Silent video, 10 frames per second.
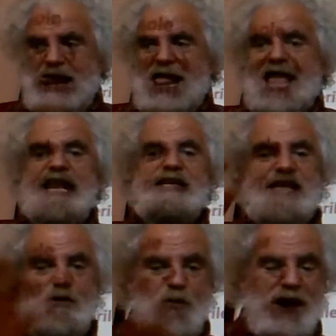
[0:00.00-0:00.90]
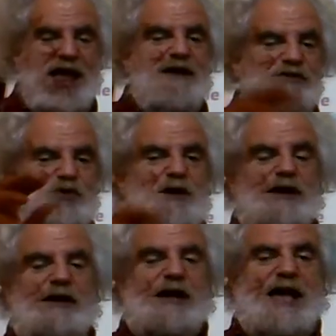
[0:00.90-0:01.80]
It is a way of
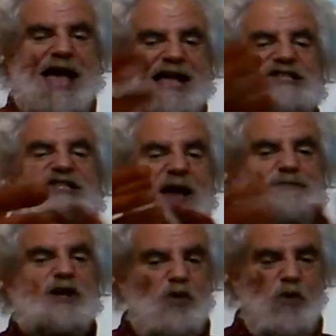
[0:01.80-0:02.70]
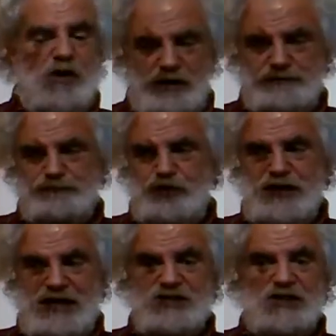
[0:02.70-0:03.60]
doing aseptic work pretty
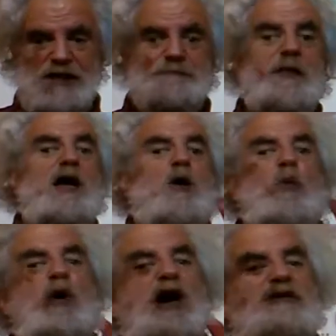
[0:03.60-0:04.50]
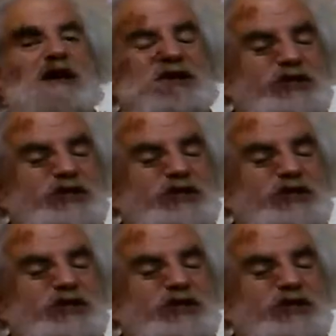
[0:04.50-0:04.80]
easily. One of the things that